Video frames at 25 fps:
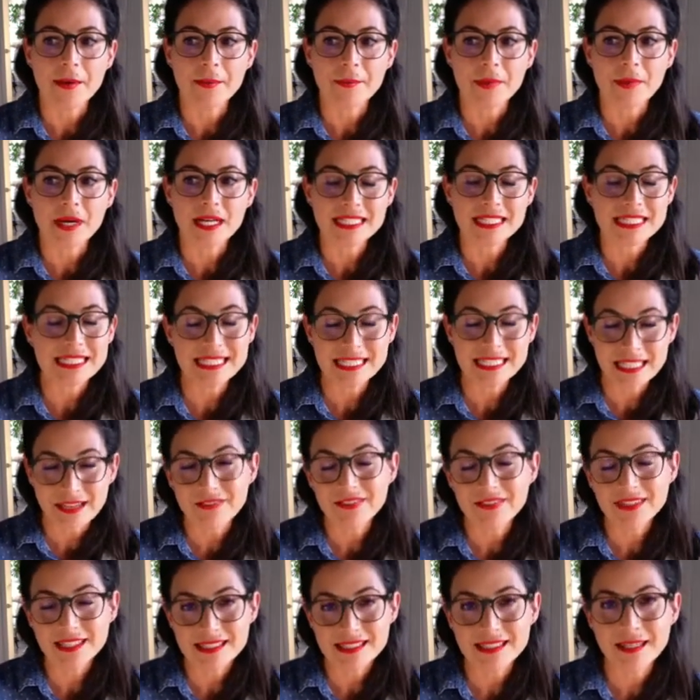it's
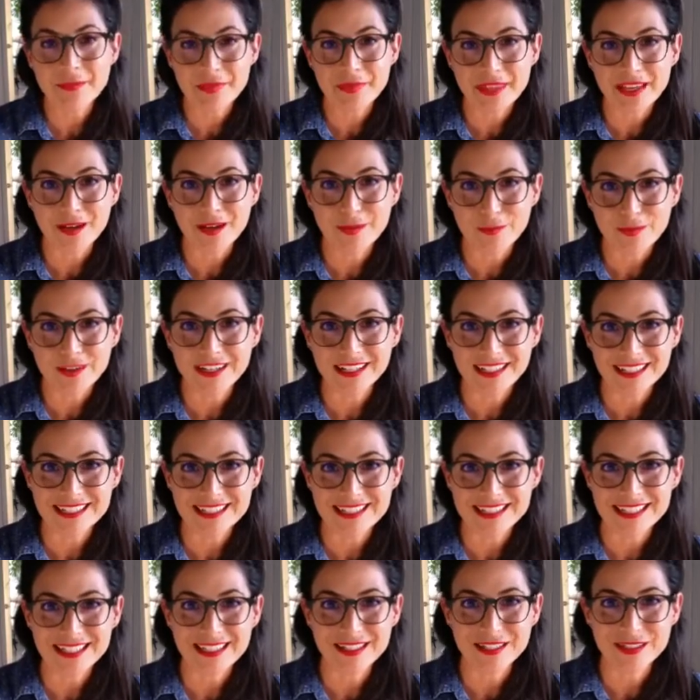definitely something I want to
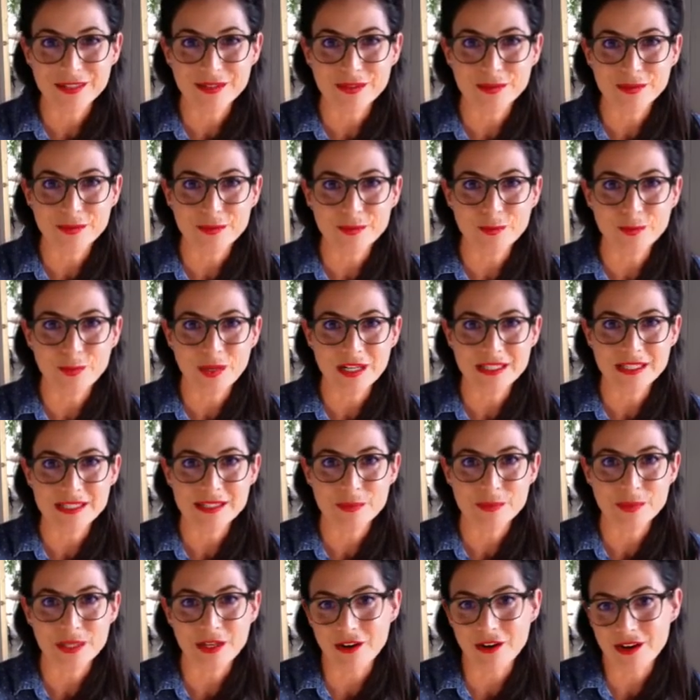continue once
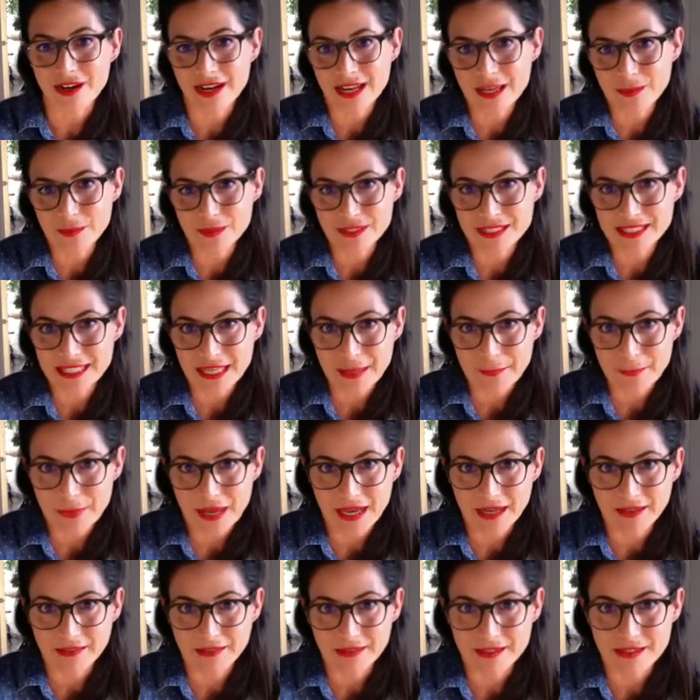we are able to get
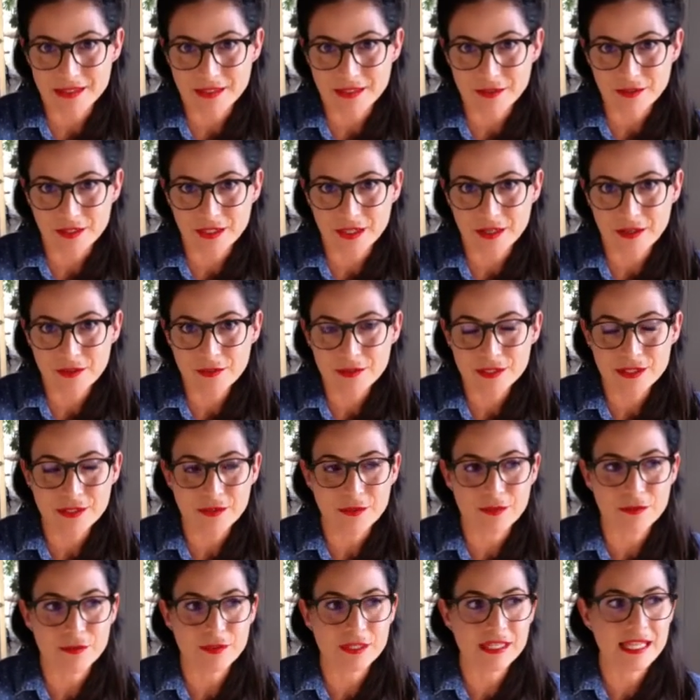back in the studio.
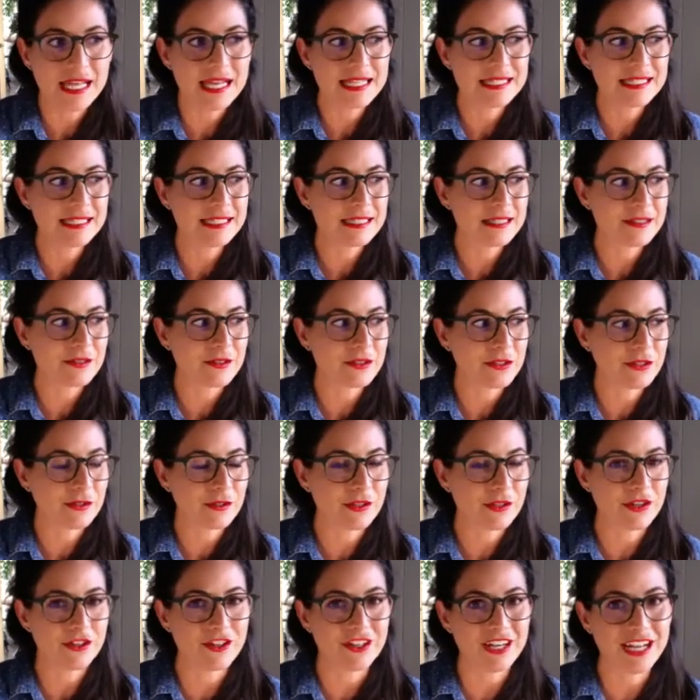So classes are no
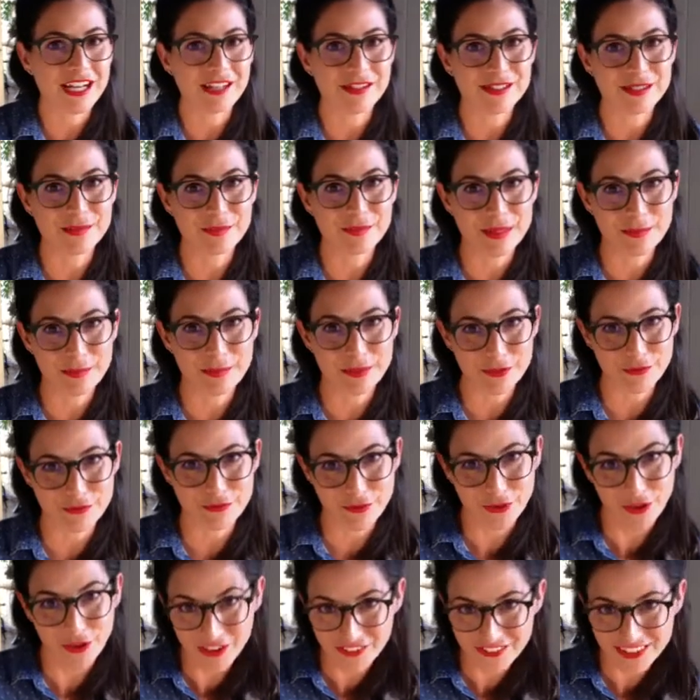longer held in my
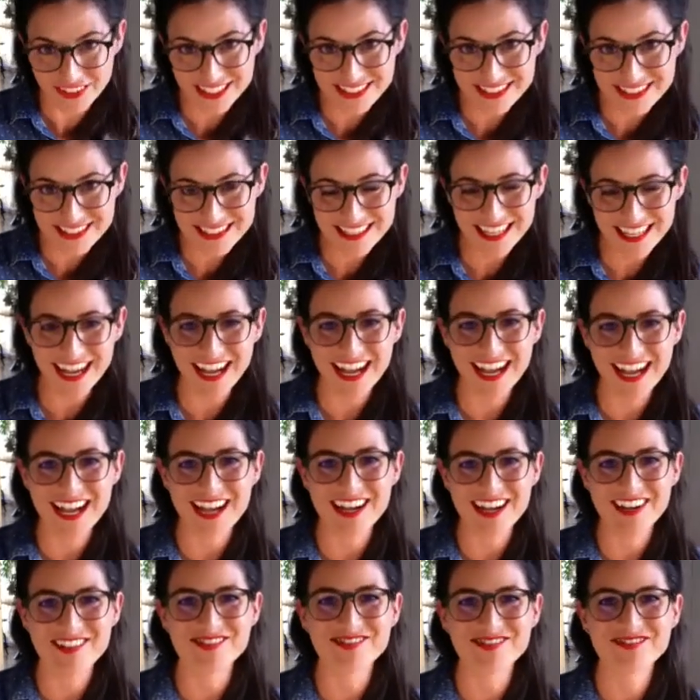beautiful office.
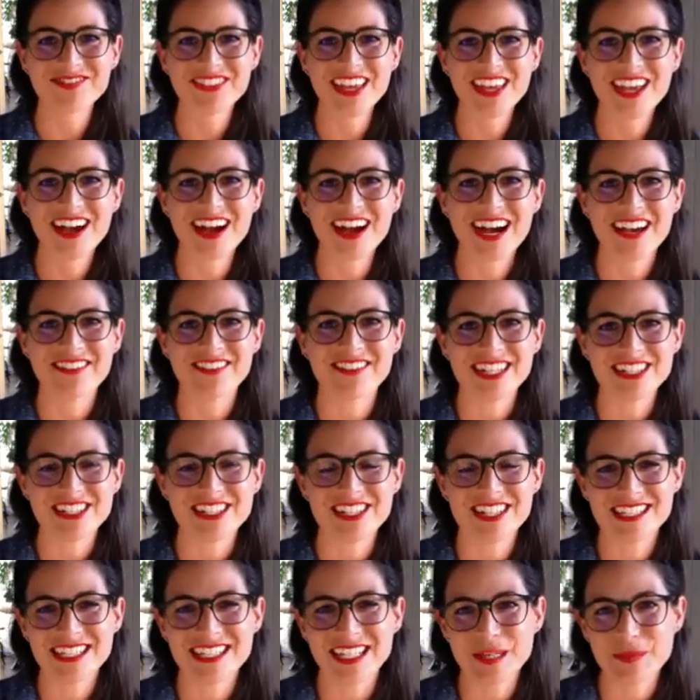I've
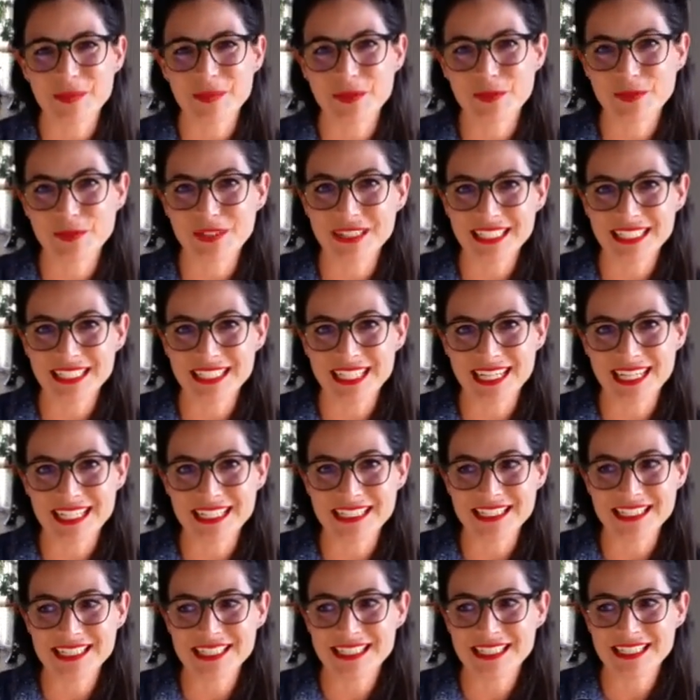actually set up a really
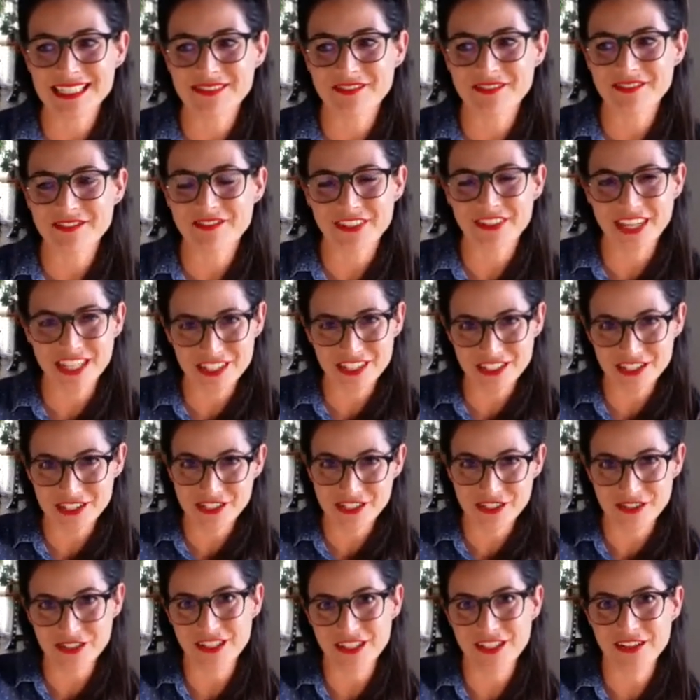nice fake
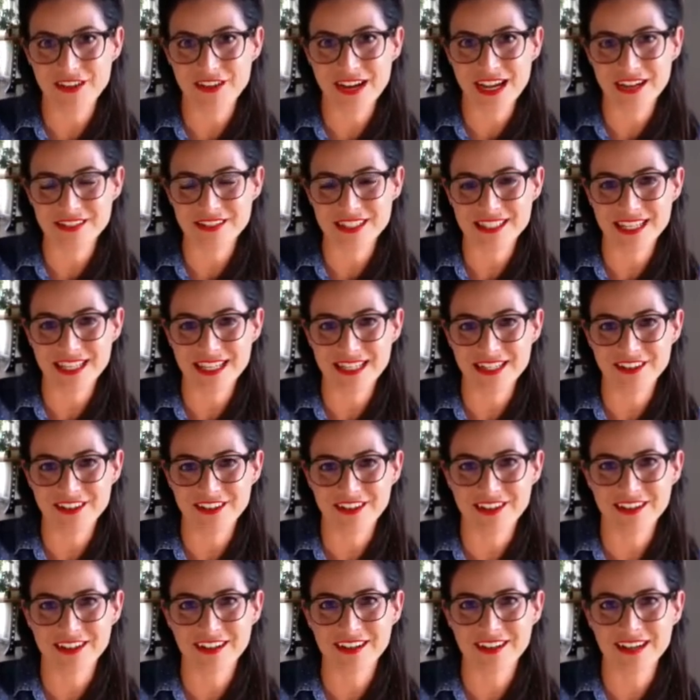studio outside in
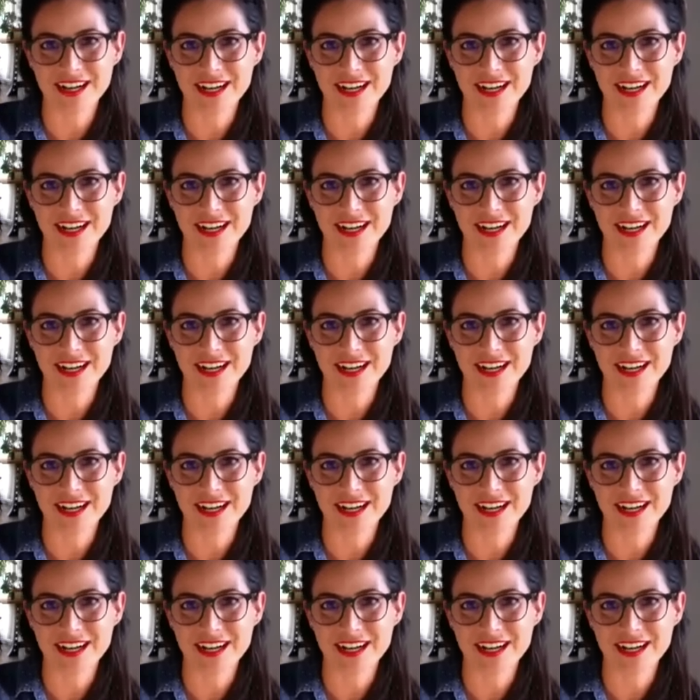our